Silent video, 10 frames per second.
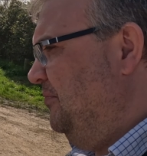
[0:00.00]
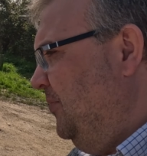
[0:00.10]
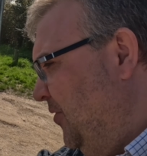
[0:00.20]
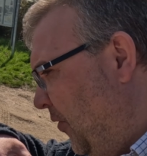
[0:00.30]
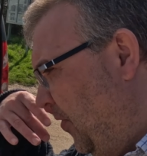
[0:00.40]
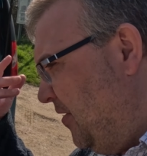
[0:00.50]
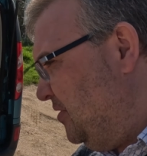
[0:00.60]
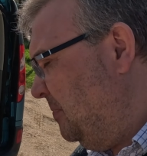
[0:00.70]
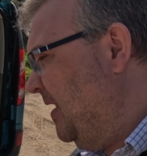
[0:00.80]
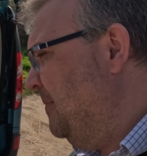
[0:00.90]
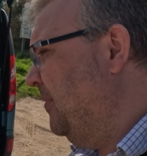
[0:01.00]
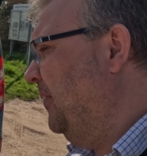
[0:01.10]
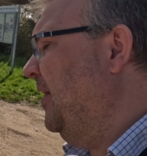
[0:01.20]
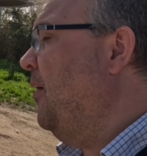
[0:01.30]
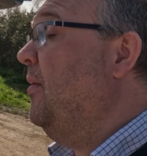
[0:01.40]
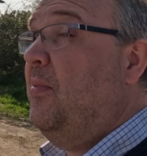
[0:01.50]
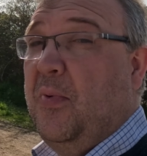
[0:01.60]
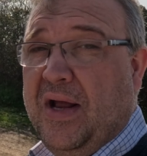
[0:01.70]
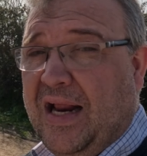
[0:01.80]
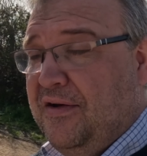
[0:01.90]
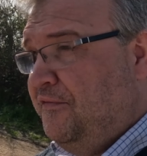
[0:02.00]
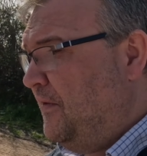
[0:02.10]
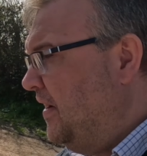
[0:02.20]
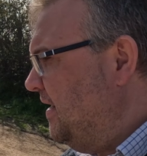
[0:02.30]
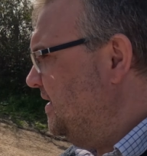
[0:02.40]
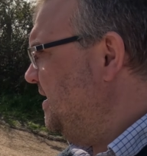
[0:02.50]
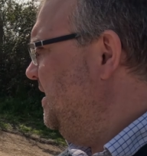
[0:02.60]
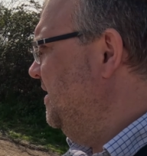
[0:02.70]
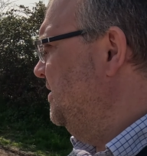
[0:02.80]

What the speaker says: with all those people, and we weren't allowed fires either,